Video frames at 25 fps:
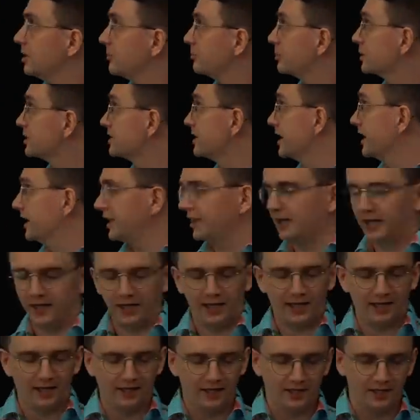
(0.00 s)

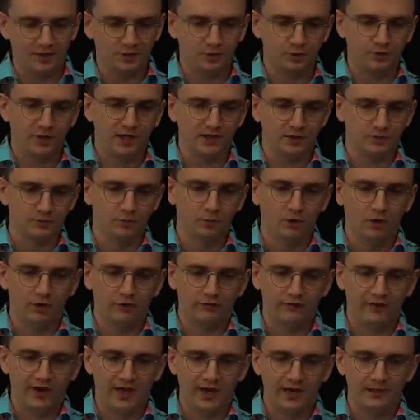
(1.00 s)
particularly in trench
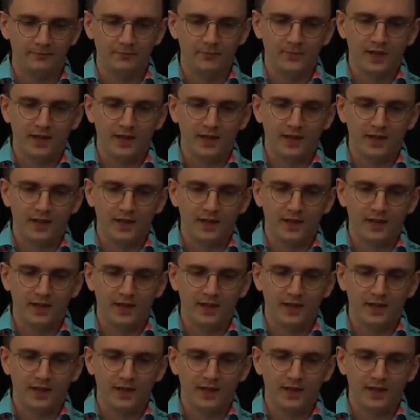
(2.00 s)
warfare,